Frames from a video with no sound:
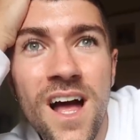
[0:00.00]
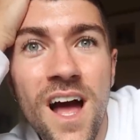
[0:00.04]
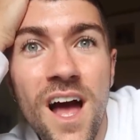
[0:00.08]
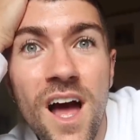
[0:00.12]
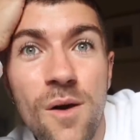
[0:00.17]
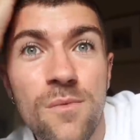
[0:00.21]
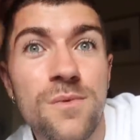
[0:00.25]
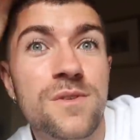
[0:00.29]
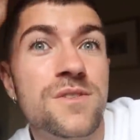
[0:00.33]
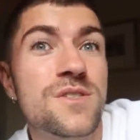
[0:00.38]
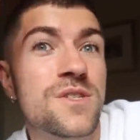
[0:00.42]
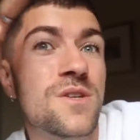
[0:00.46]

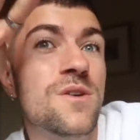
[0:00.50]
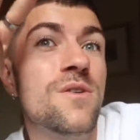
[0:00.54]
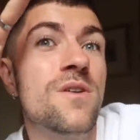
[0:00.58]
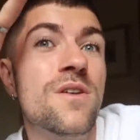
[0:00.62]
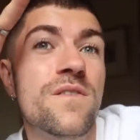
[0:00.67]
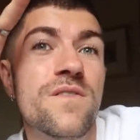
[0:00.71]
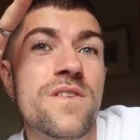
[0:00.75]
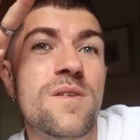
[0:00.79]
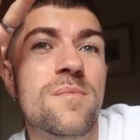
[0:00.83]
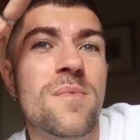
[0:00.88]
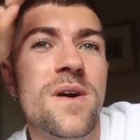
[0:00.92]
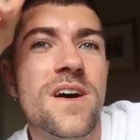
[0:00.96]
Well, two
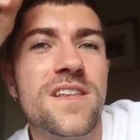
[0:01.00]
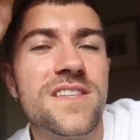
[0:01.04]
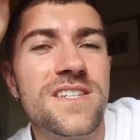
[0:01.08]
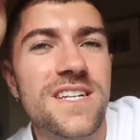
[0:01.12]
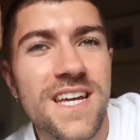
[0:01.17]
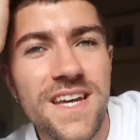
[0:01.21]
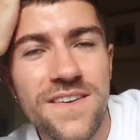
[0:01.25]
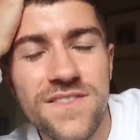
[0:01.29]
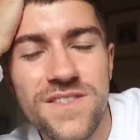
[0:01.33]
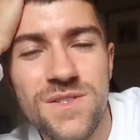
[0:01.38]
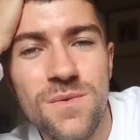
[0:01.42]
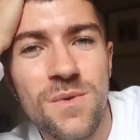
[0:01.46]
lovely birthday
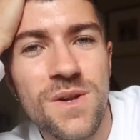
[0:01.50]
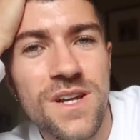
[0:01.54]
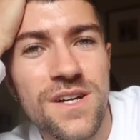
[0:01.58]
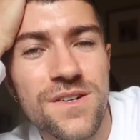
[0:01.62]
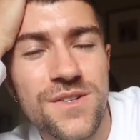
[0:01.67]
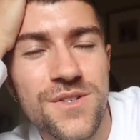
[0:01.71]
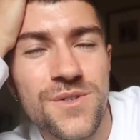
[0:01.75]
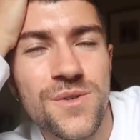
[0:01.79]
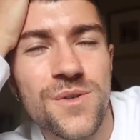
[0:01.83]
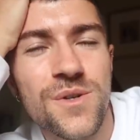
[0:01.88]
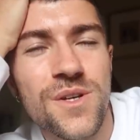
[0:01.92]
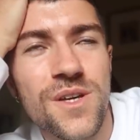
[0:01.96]
gifts. The one I'll
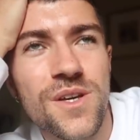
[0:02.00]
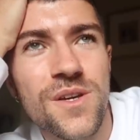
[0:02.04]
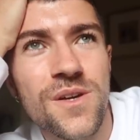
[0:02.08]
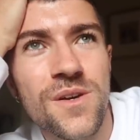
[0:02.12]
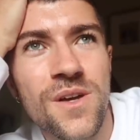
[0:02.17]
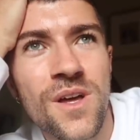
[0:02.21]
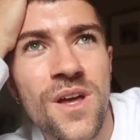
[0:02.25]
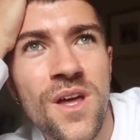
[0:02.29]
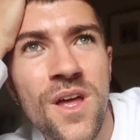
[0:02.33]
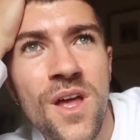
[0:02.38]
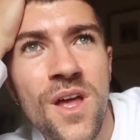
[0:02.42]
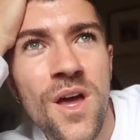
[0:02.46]
show you
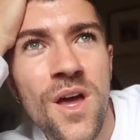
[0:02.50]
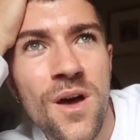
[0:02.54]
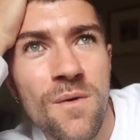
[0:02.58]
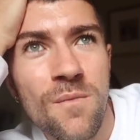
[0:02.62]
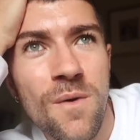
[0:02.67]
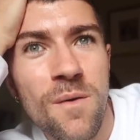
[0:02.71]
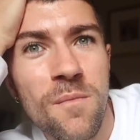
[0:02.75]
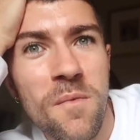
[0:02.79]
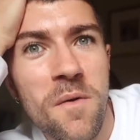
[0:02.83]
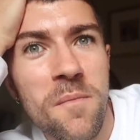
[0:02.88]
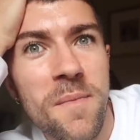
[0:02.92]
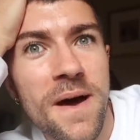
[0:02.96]

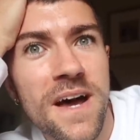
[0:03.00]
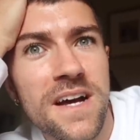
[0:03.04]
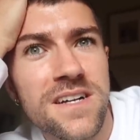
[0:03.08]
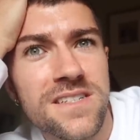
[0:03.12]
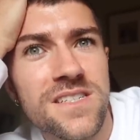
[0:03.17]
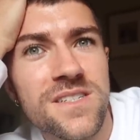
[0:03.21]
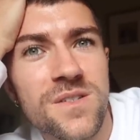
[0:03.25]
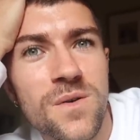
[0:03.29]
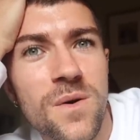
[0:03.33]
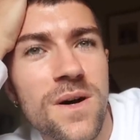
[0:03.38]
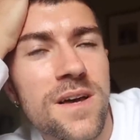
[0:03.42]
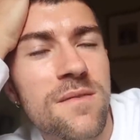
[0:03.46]
when we're back, 'cause
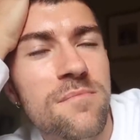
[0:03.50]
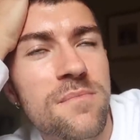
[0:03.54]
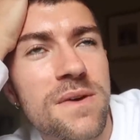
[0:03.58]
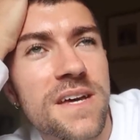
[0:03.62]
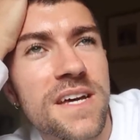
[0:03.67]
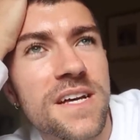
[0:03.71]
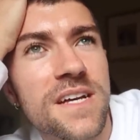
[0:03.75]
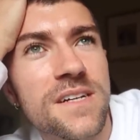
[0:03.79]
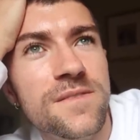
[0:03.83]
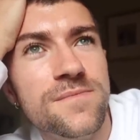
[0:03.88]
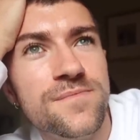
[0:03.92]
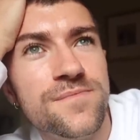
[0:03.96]
it's quite
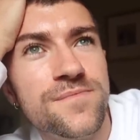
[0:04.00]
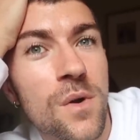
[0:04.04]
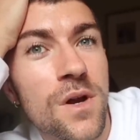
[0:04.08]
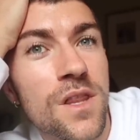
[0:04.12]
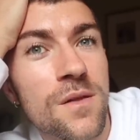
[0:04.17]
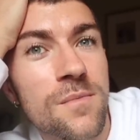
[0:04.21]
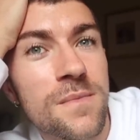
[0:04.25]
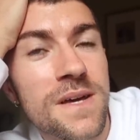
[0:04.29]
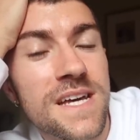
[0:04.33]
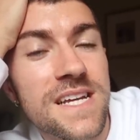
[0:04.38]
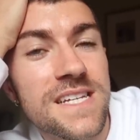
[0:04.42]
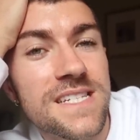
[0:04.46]
big. One of
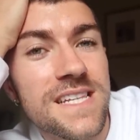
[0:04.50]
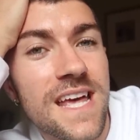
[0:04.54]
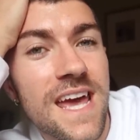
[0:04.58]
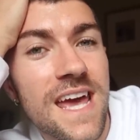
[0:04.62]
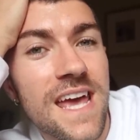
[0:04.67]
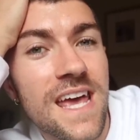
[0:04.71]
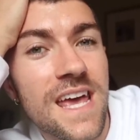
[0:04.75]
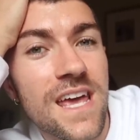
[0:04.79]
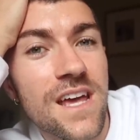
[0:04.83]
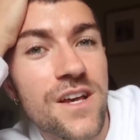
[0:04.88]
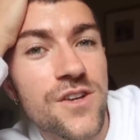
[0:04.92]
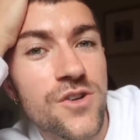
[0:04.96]
them is
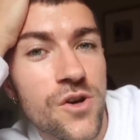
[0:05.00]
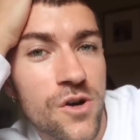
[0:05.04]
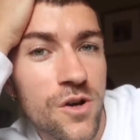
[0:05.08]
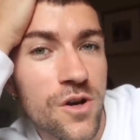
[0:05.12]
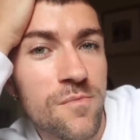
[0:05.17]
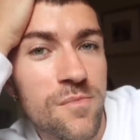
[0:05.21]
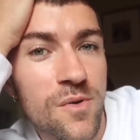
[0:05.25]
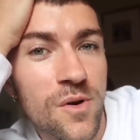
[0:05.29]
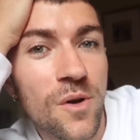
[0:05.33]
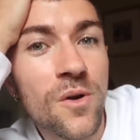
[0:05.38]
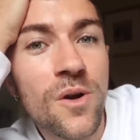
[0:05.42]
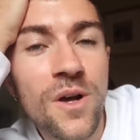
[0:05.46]
a
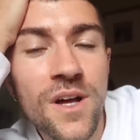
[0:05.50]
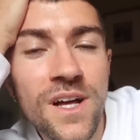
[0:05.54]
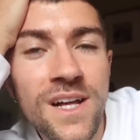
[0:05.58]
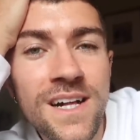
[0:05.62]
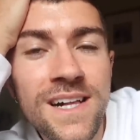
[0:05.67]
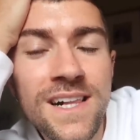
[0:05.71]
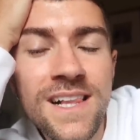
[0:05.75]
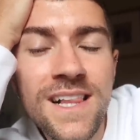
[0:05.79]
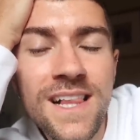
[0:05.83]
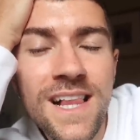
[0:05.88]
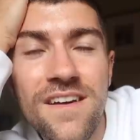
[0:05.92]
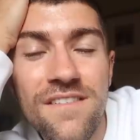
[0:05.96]
chocolate book.
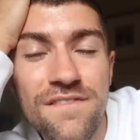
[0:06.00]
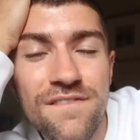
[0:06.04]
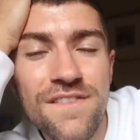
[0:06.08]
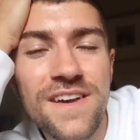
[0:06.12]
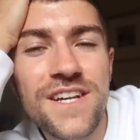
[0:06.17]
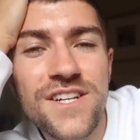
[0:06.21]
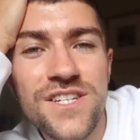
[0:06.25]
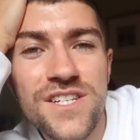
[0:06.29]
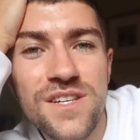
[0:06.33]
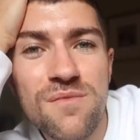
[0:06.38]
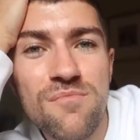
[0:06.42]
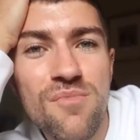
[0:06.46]
It
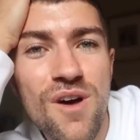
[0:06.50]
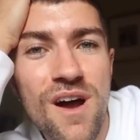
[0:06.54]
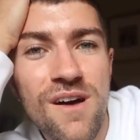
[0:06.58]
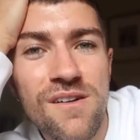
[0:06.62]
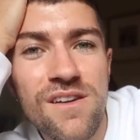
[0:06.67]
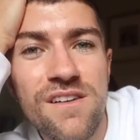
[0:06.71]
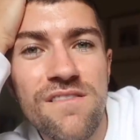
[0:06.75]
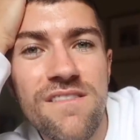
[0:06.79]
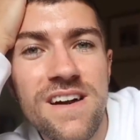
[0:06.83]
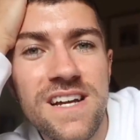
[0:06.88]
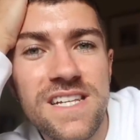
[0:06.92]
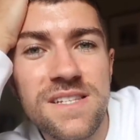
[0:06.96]
features a
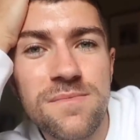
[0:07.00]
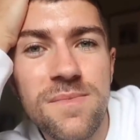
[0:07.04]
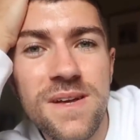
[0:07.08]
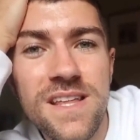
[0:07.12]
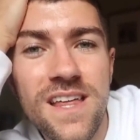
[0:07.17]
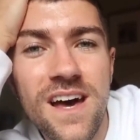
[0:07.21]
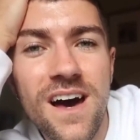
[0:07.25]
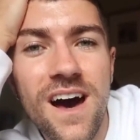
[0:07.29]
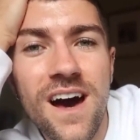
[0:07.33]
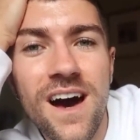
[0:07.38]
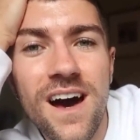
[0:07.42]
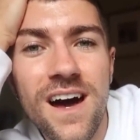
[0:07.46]
brownie recipe
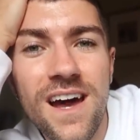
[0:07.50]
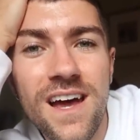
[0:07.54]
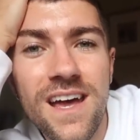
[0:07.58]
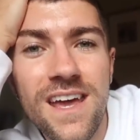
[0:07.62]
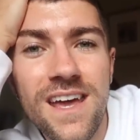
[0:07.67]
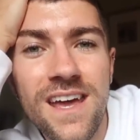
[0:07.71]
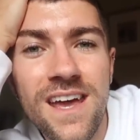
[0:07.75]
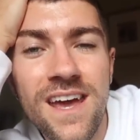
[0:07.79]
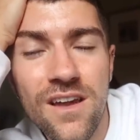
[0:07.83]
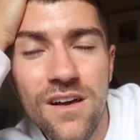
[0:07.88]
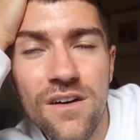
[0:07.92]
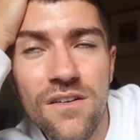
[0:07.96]
that
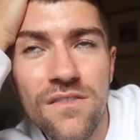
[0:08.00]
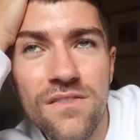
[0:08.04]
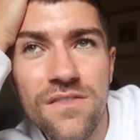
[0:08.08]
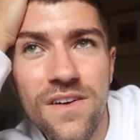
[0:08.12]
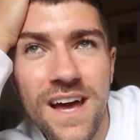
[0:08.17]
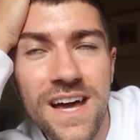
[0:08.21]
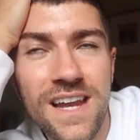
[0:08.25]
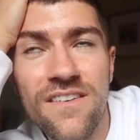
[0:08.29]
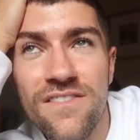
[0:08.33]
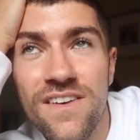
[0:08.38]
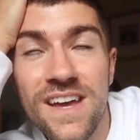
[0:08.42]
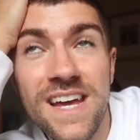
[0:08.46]
I love.
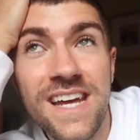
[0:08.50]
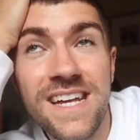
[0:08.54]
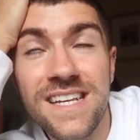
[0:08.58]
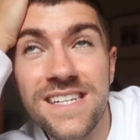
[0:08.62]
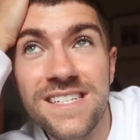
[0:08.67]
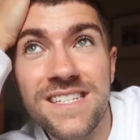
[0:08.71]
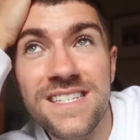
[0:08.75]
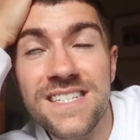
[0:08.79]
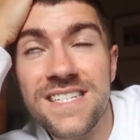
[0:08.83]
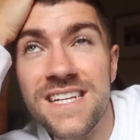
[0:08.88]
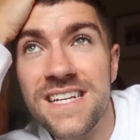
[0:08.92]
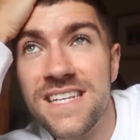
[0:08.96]
I've
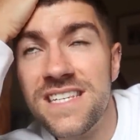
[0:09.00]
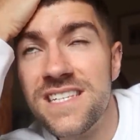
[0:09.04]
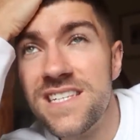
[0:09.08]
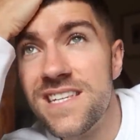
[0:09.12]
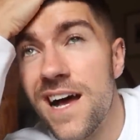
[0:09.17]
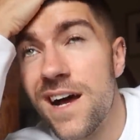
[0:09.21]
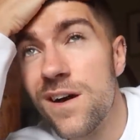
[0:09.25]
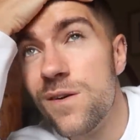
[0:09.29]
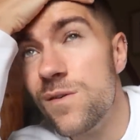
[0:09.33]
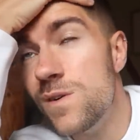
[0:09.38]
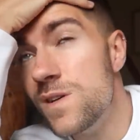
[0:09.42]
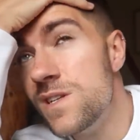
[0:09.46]
eaten since
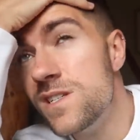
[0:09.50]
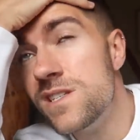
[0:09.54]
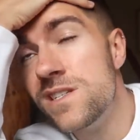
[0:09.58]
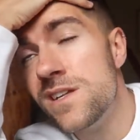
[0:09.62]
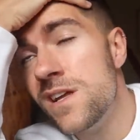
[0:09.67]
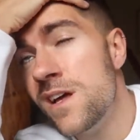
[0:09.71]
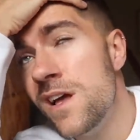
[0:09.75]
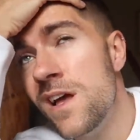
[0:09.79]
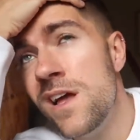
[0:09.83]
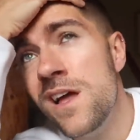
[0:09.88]
I was...